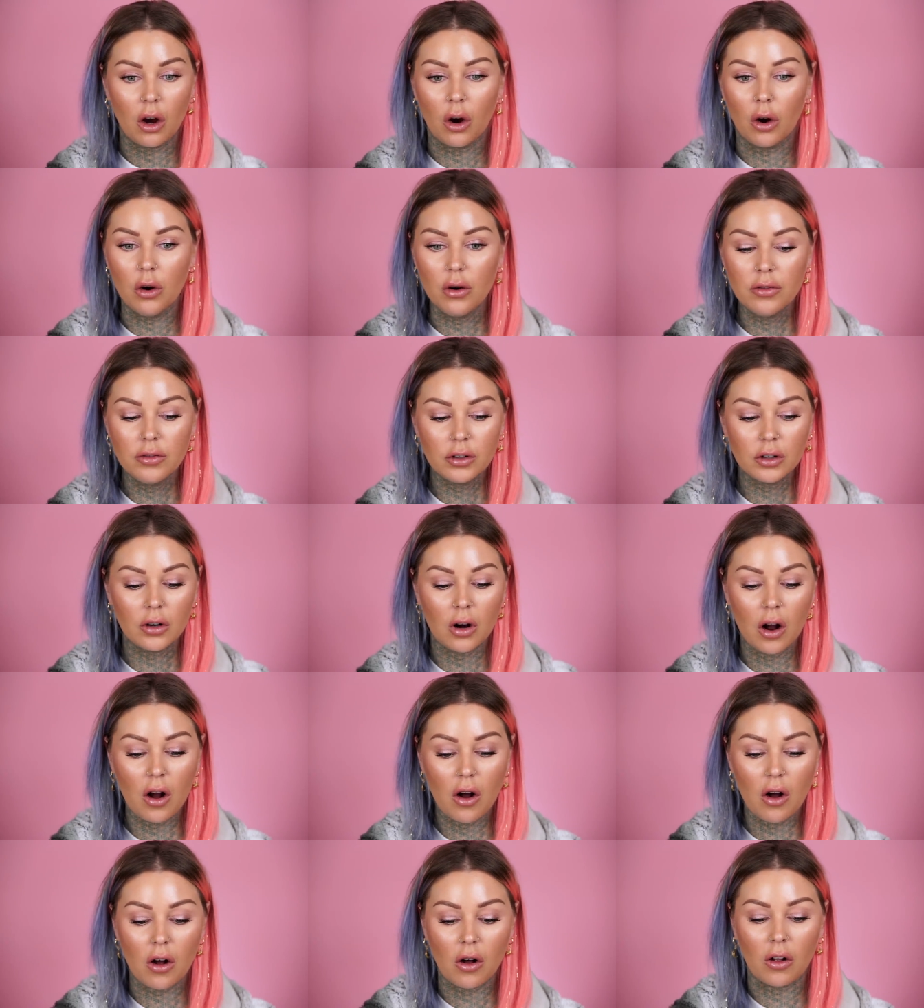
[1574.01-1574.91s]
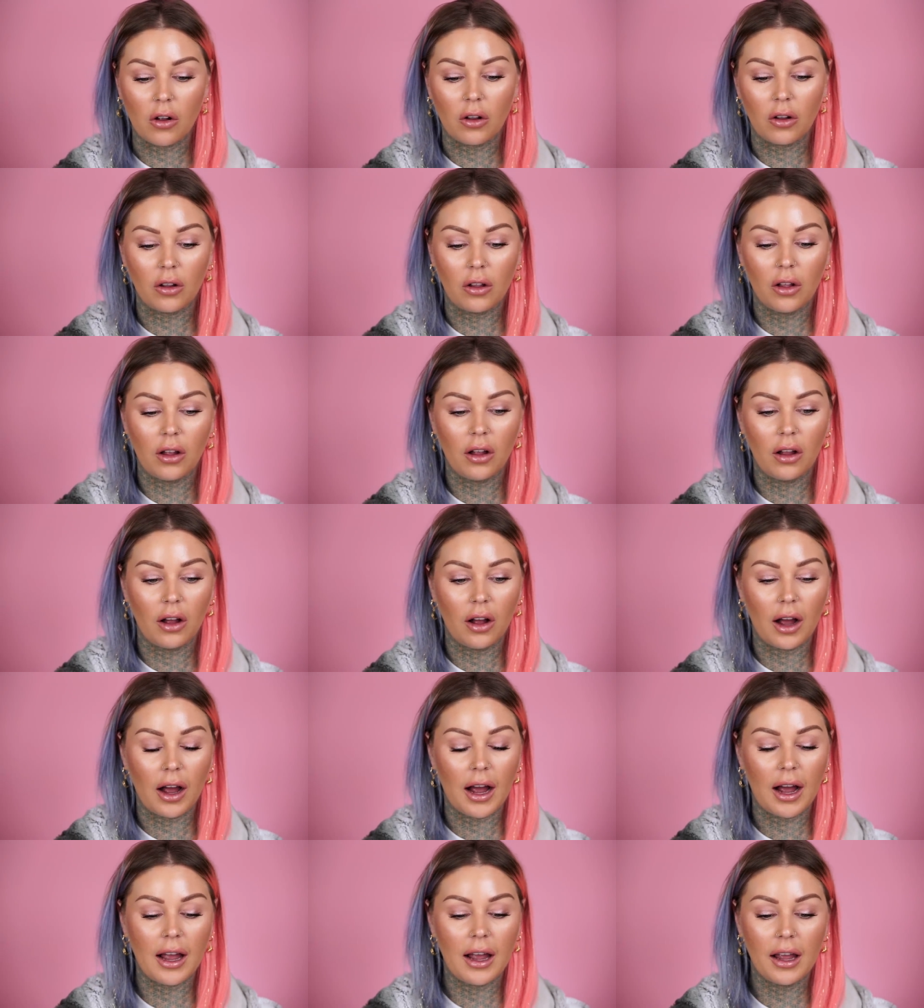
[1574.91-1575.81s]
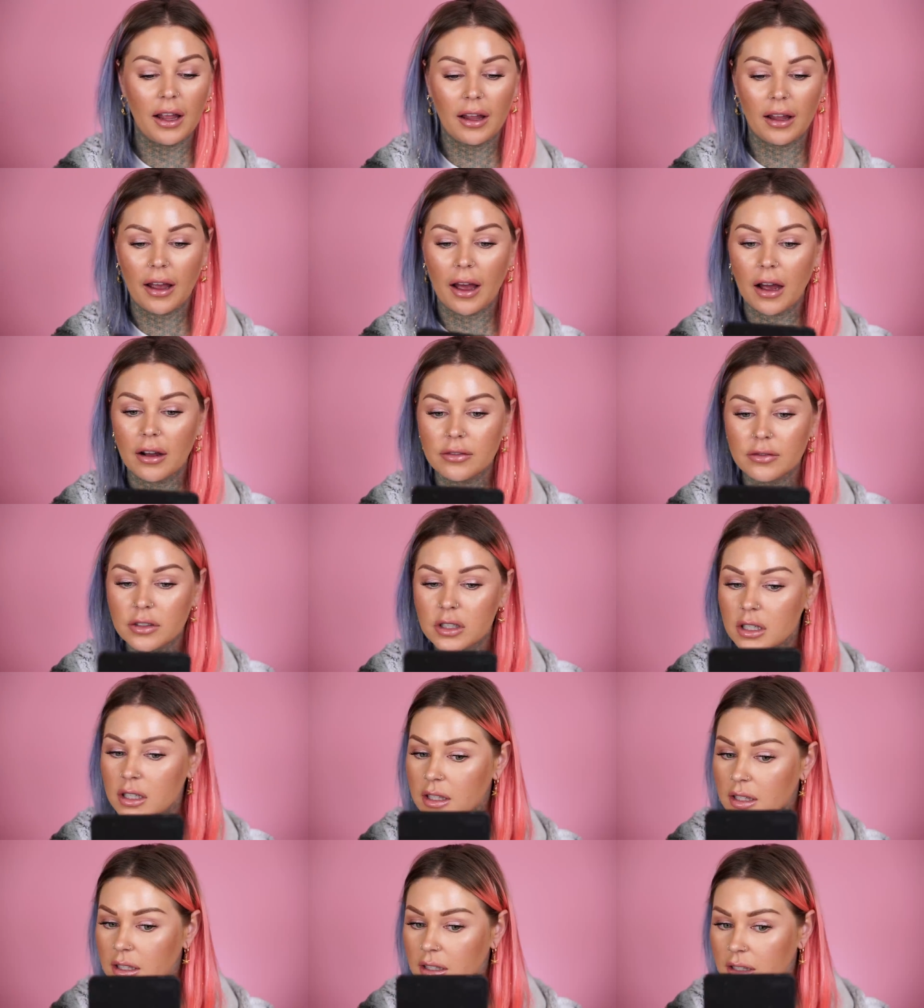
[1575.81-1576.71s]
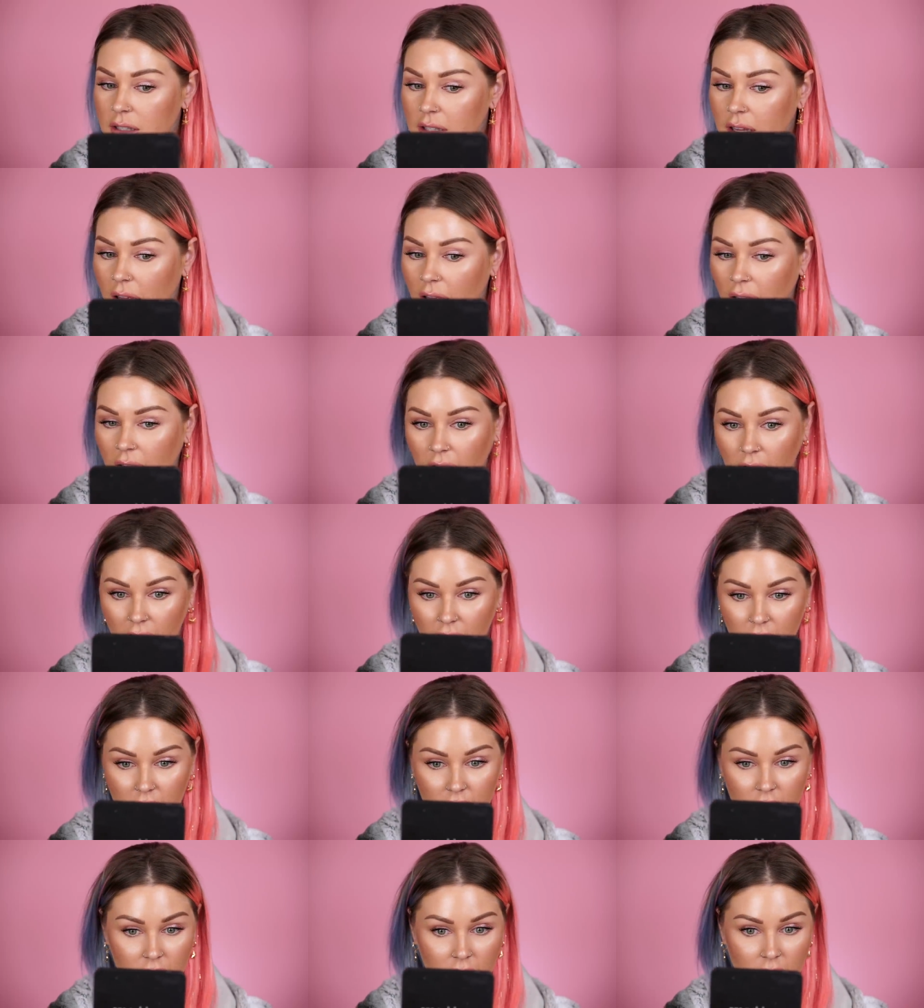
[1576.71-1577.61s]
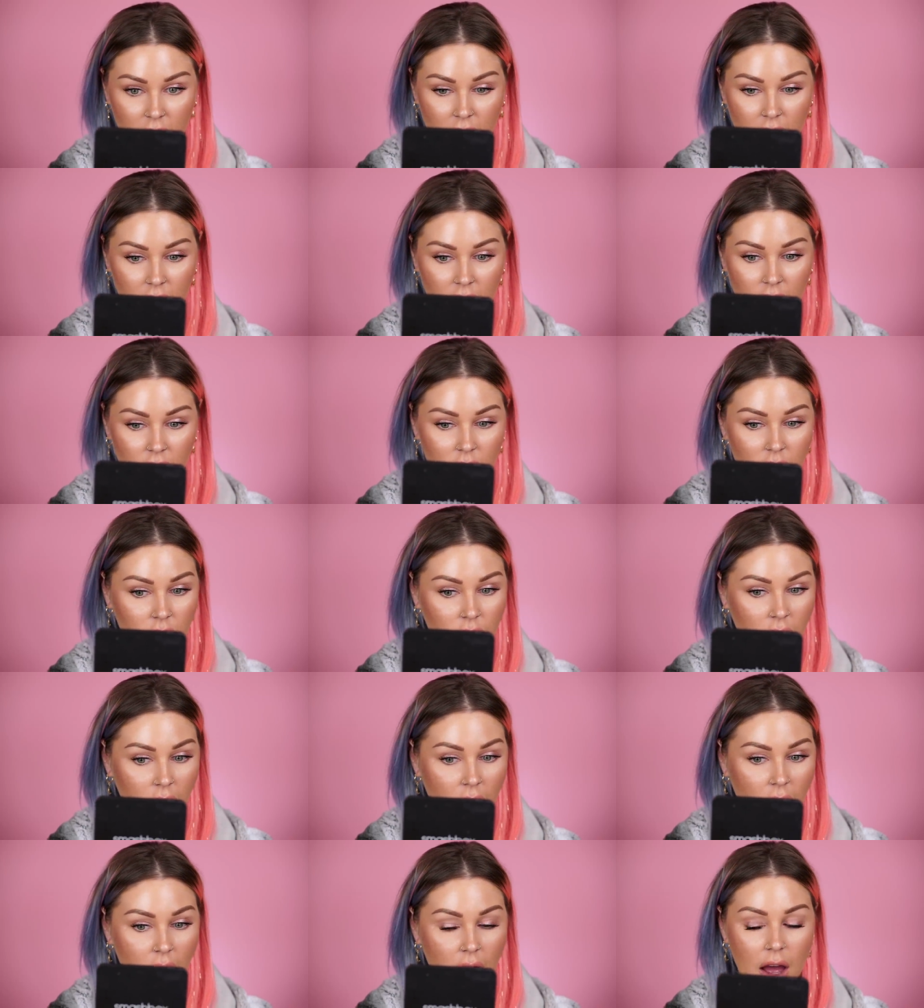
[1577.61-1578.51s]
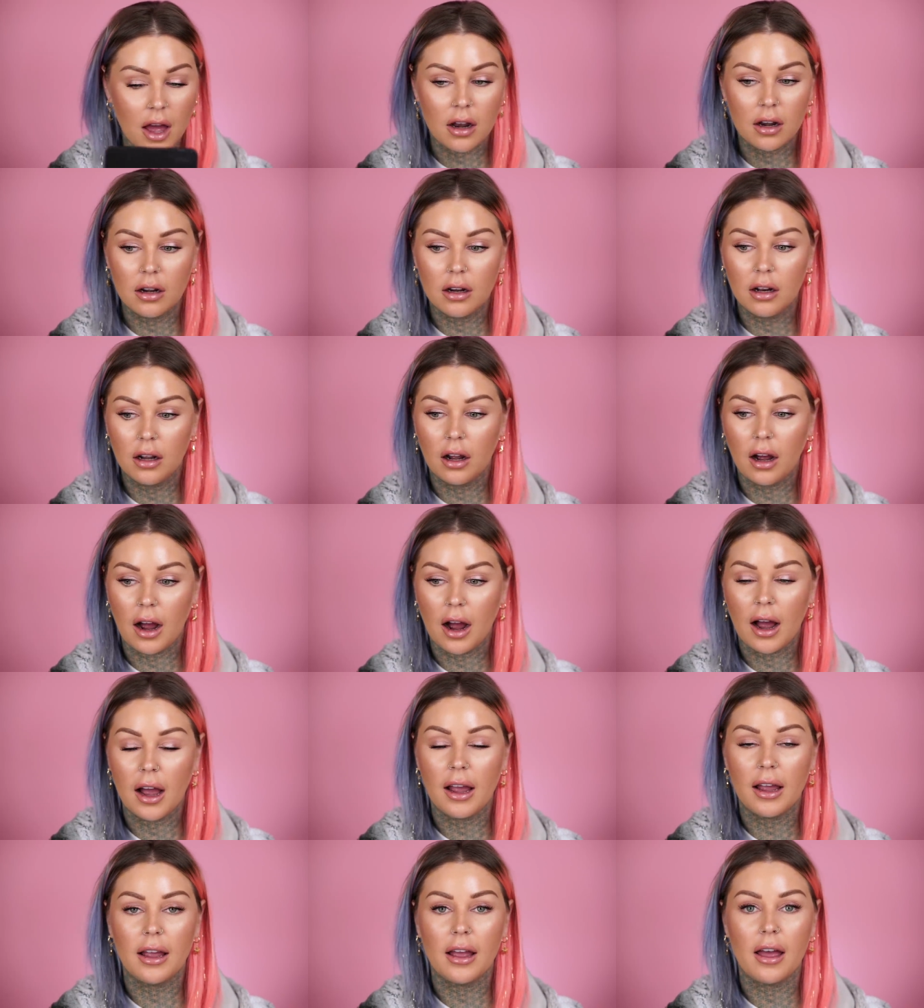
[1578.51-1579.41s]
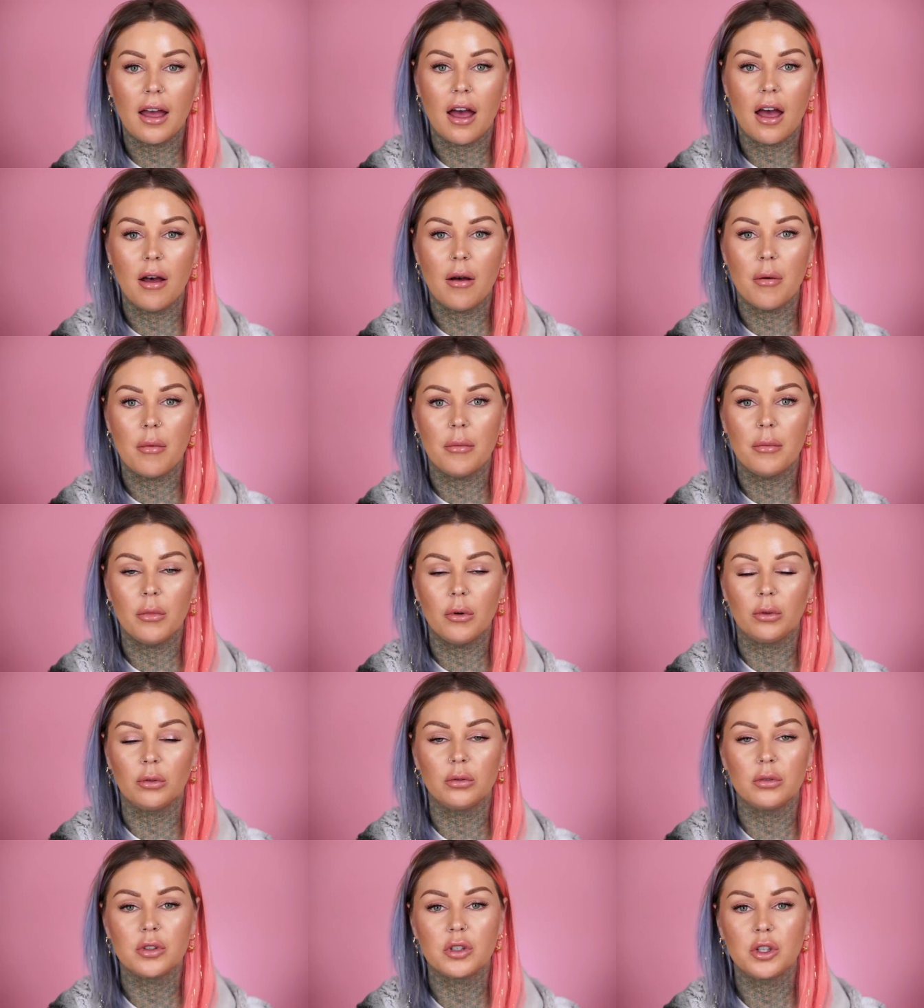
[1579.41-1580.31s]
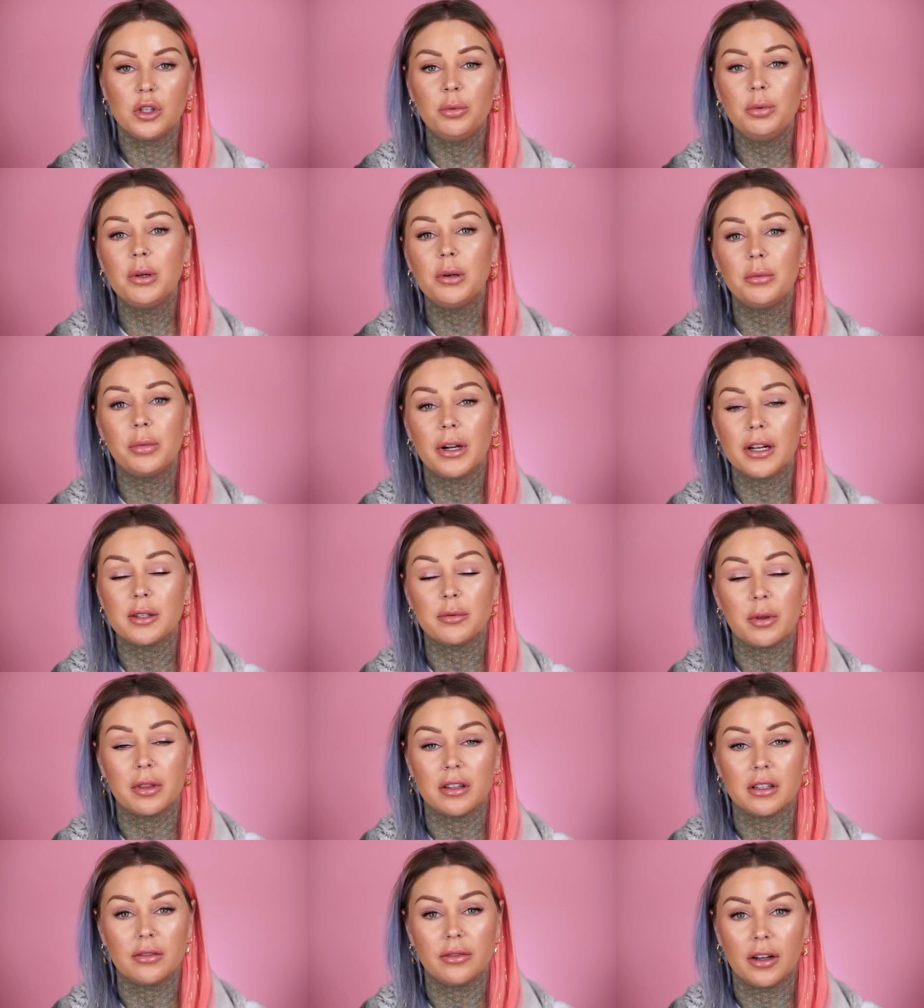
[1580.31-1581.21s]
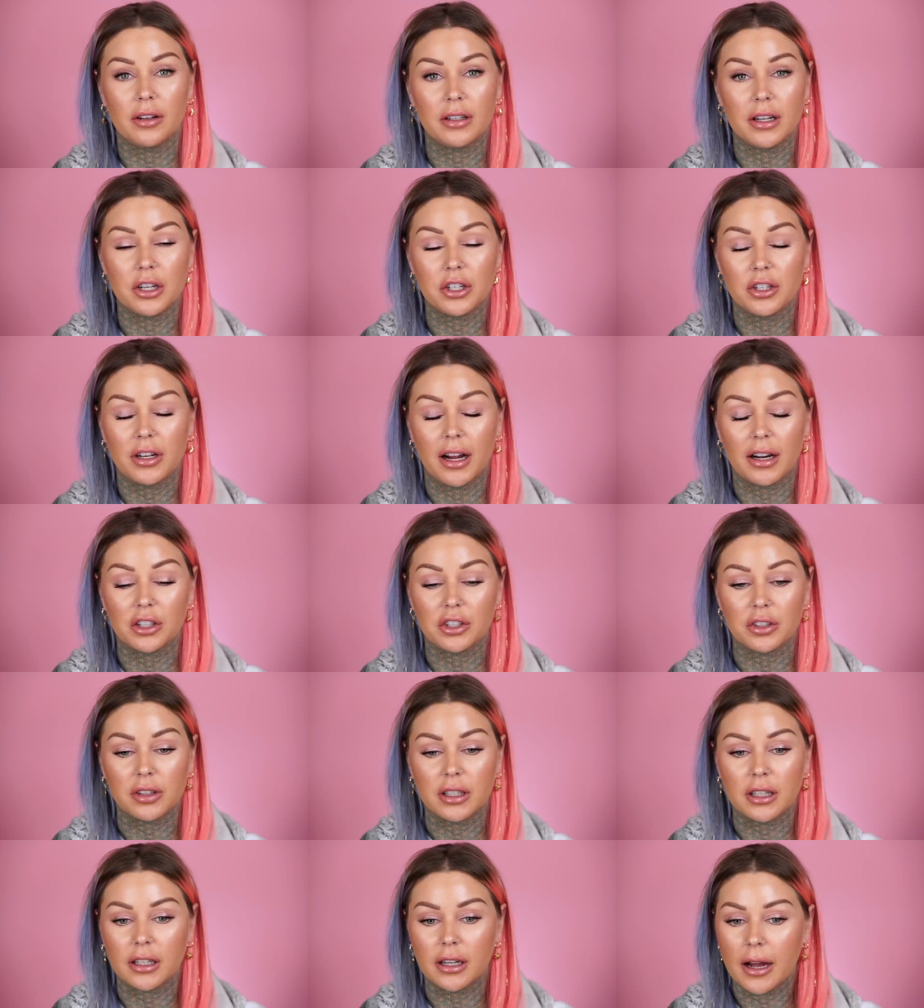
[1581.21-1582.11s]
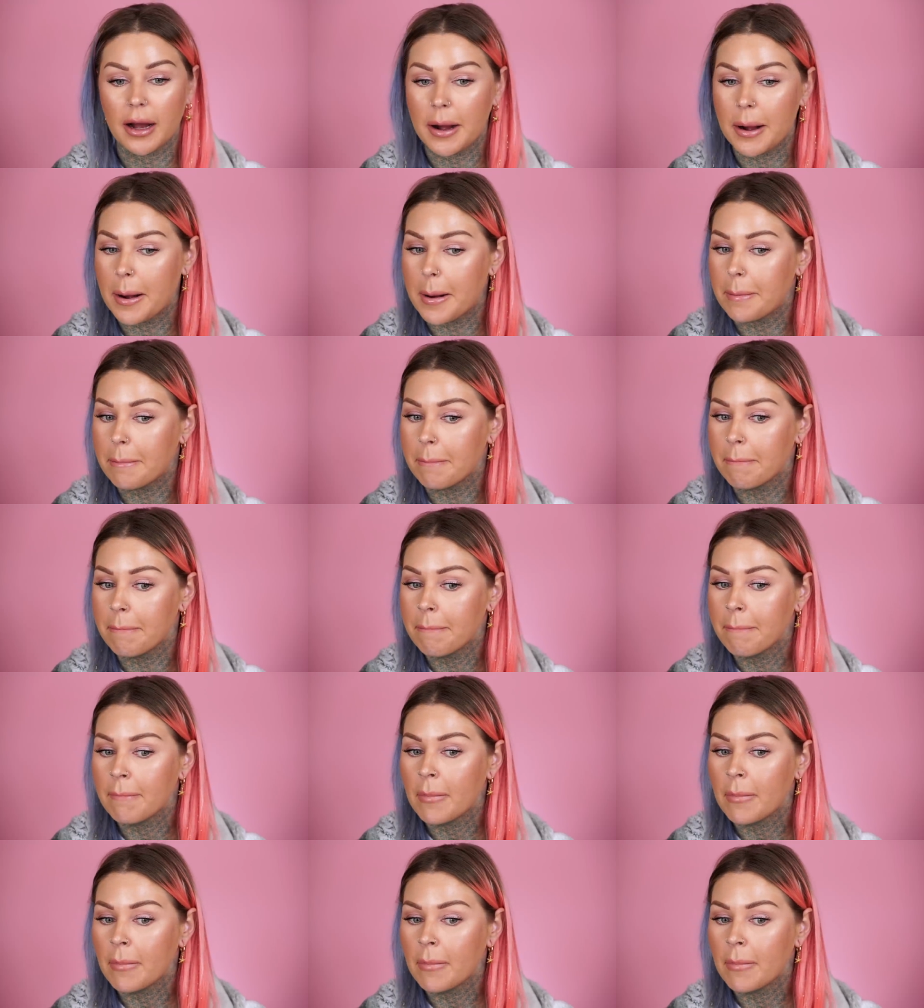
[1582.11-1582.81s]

overall, I have to say that I am super impressed with this foundation, actually. I